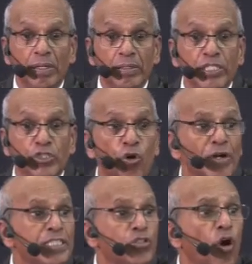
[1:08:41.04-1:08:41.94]

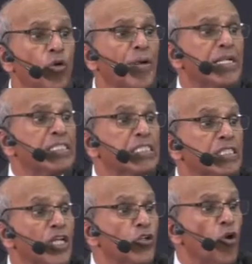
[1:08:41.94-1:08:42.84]
Rejoice always
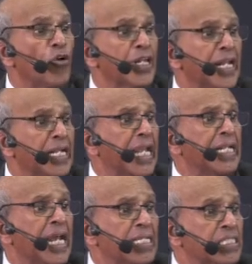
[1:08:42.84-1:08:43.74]
in the Lord, and
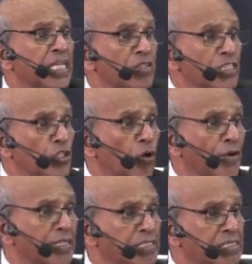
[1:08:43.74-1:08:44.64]
again I say
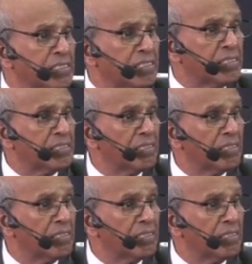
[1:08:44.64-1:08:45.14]
rejoice.